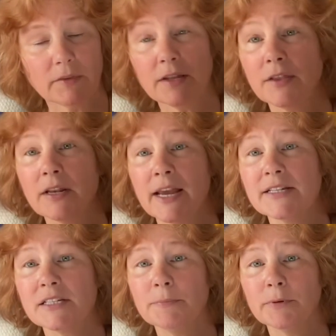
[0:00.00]
The nice
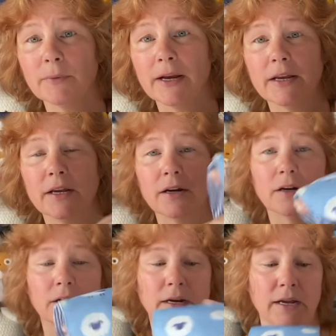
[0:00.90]
zipper right
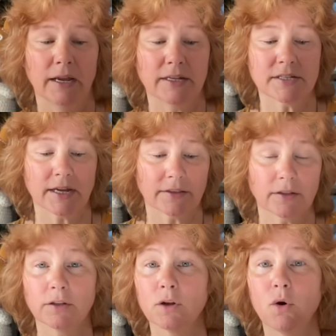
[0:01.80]
here. It's got the
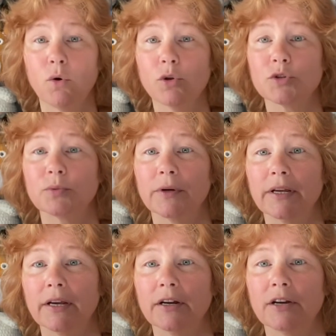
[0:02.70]
little holes right
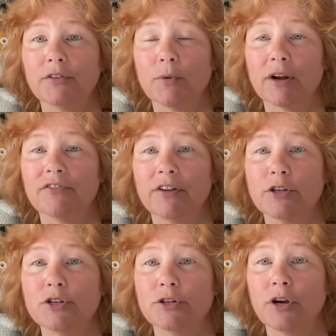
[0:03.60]
here if you want to
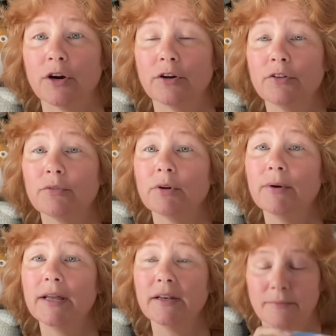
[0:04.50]
feed your yarn through
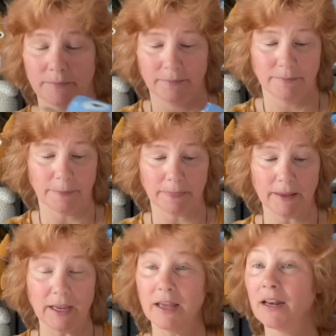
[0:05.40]
it.
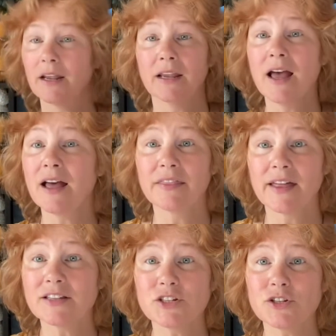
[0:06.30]
And yeah,
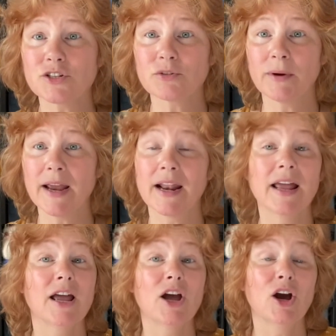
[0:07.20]
that's just great.
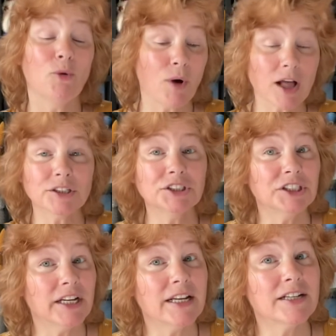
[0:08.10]
Well, she
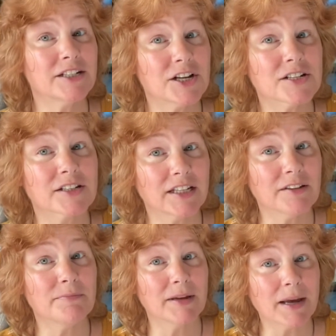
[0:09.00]
didn't just
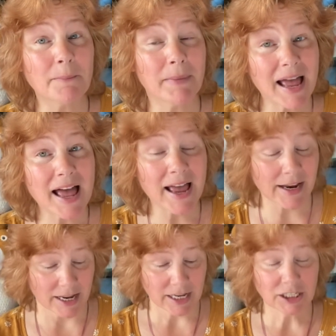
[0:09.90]
give me a bag.
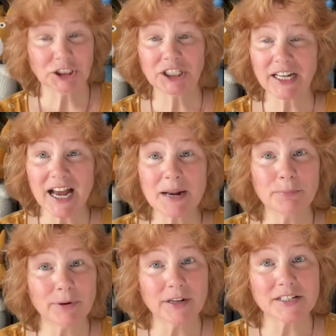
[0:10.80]
She kind of
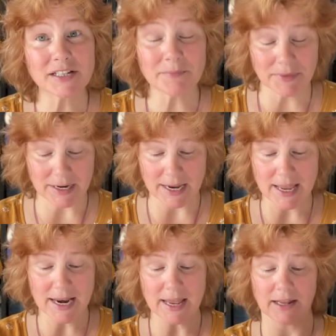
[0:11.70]
put something
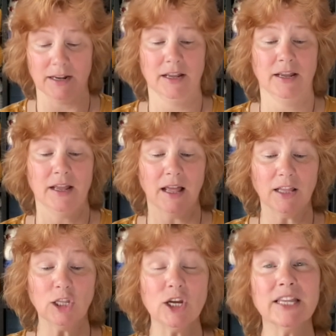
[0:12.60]
in it.
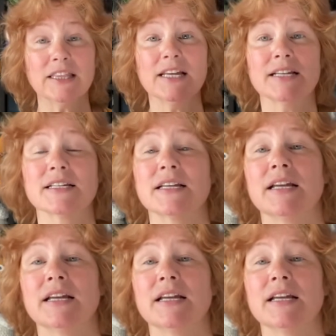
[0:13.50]
Look at this